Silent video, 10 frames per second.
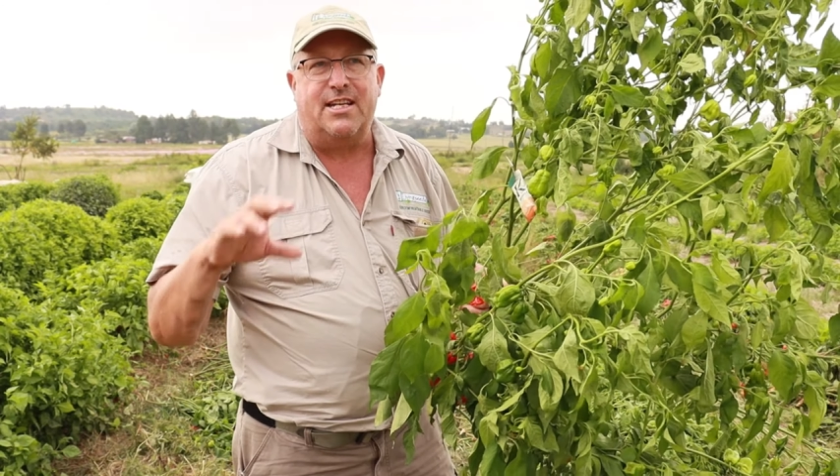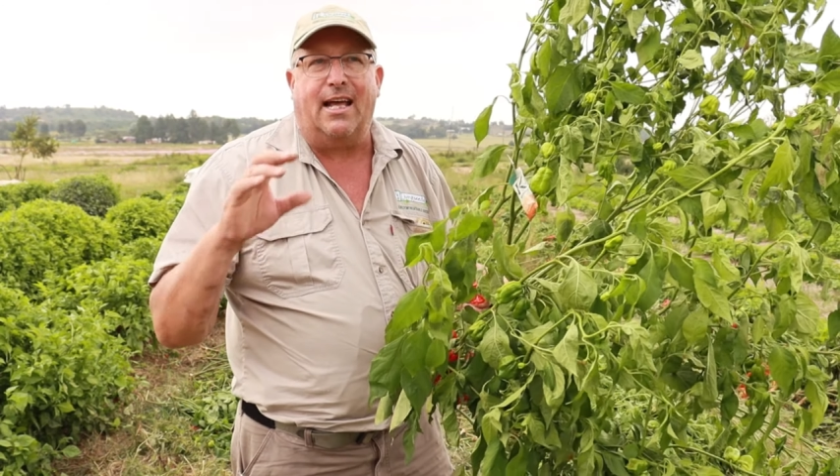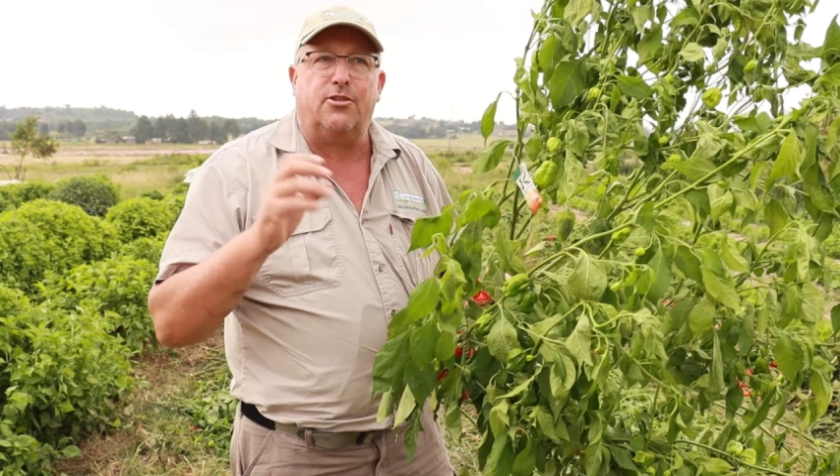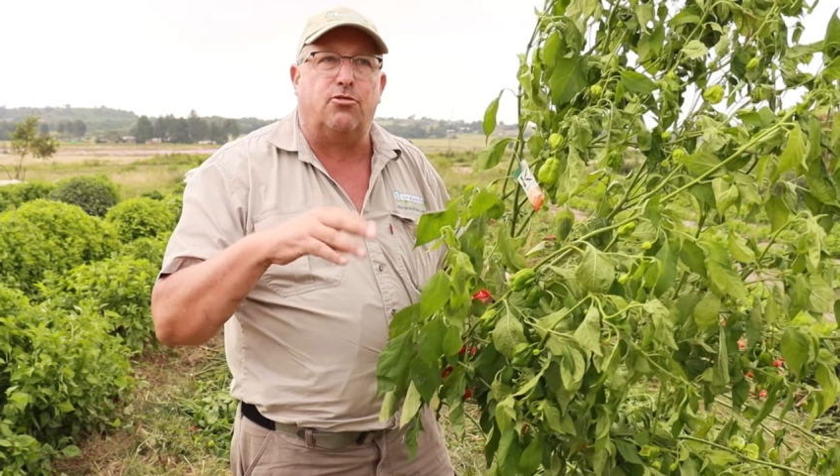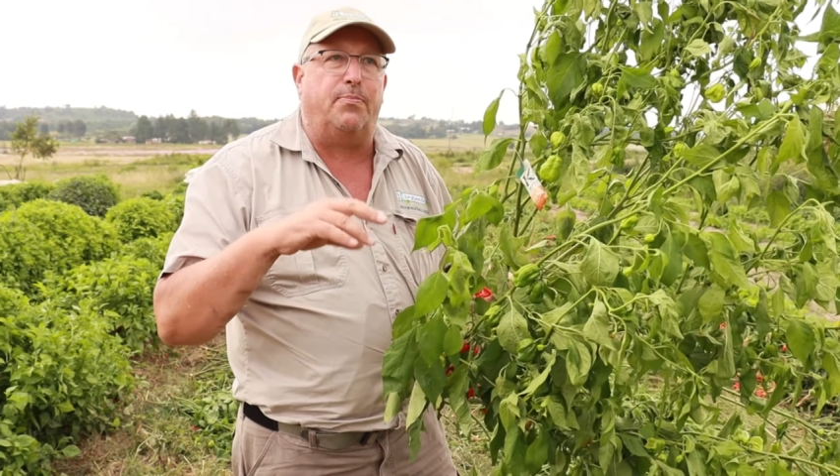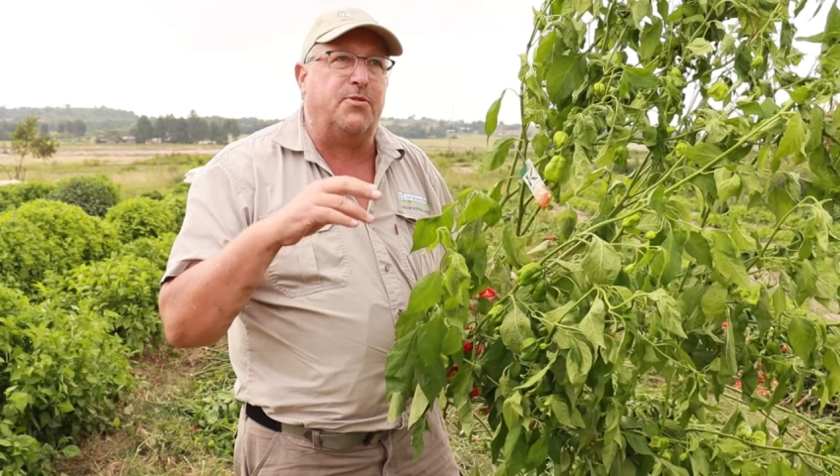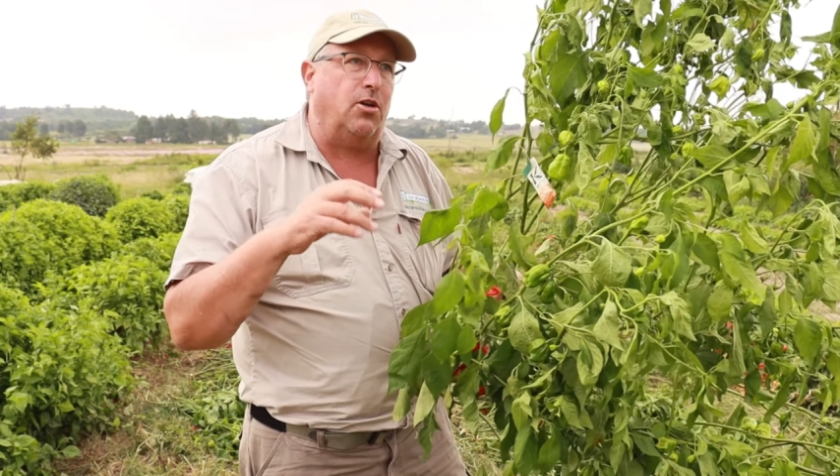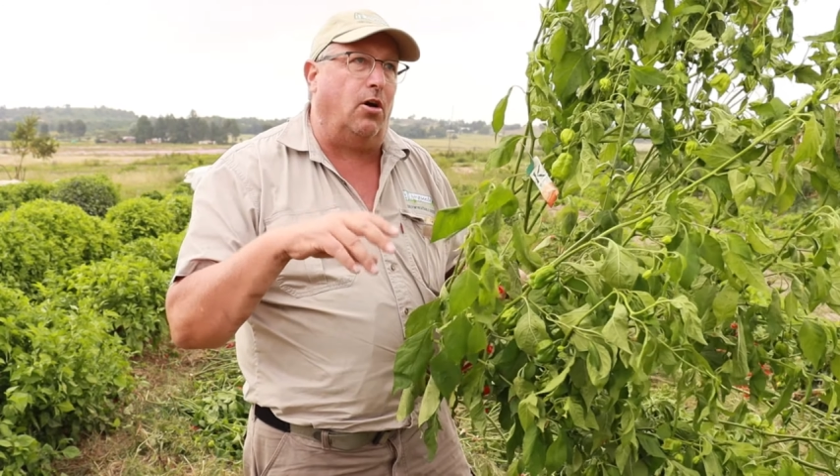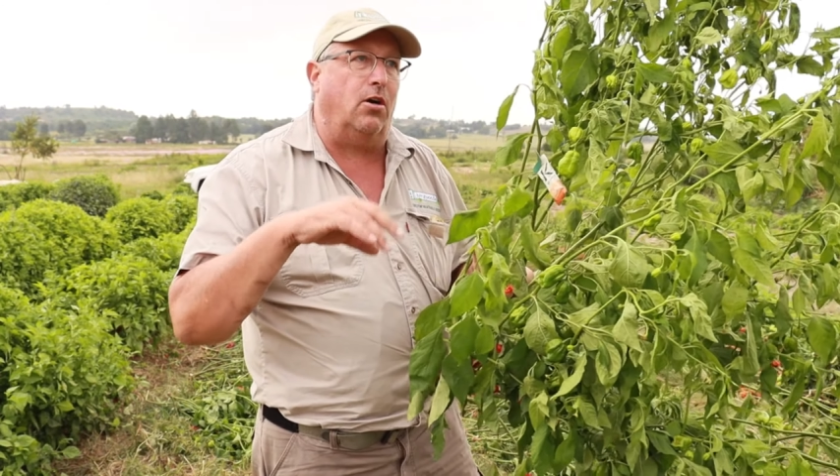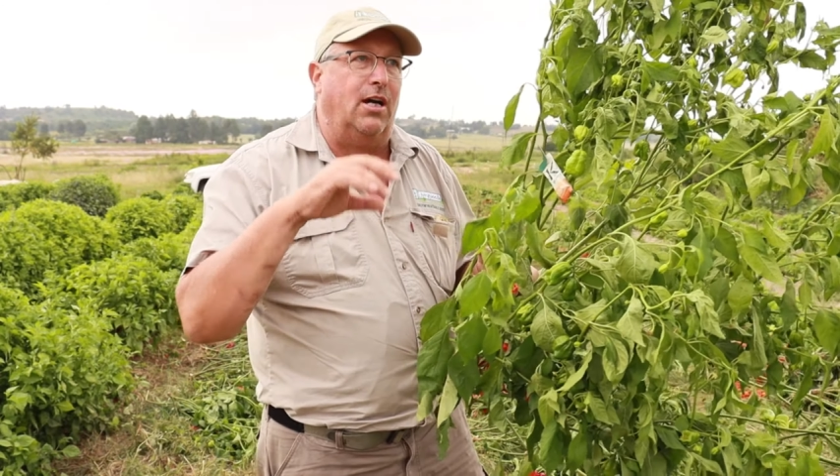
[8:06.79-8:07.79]
Now, thrips
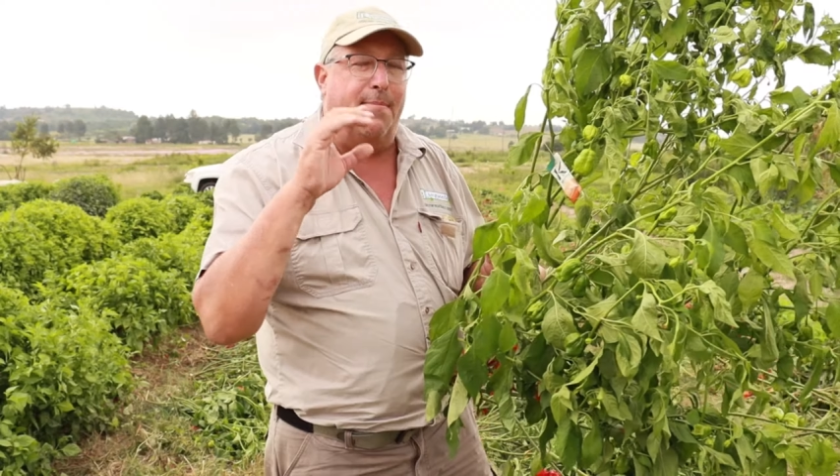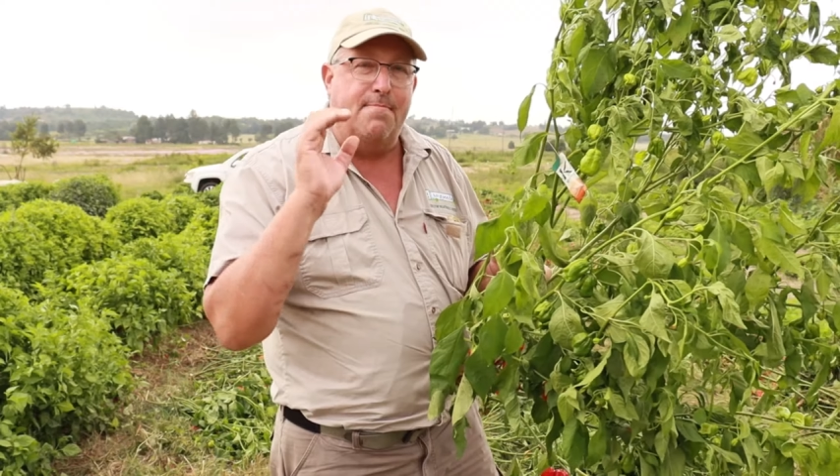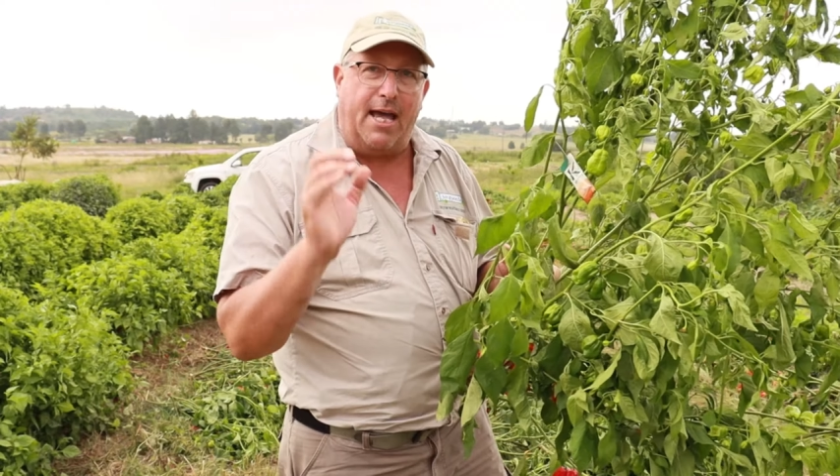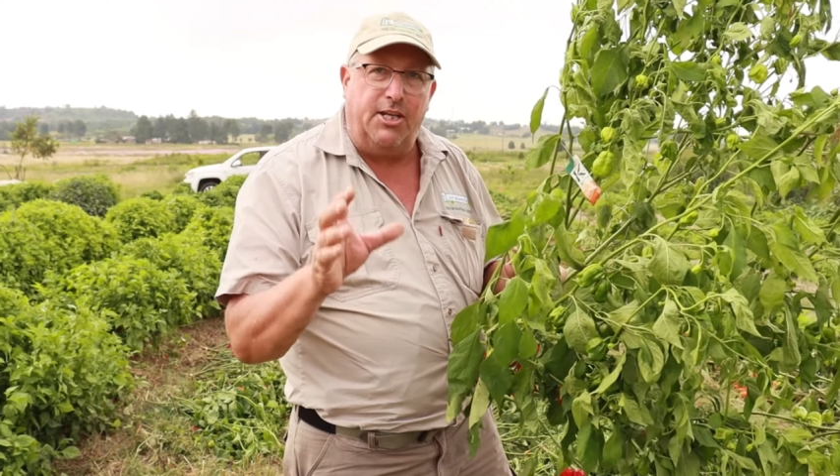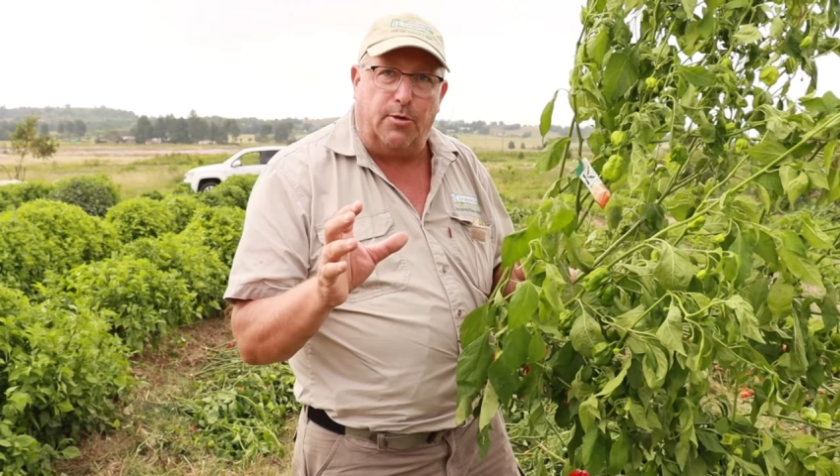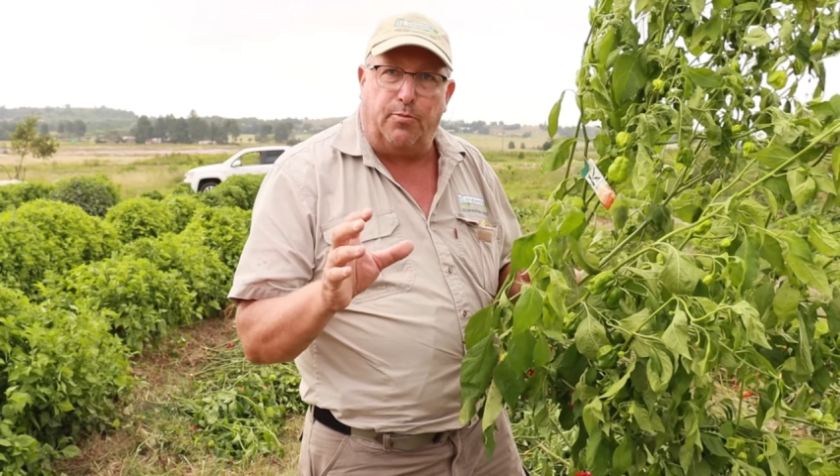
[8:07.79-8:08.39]
are a major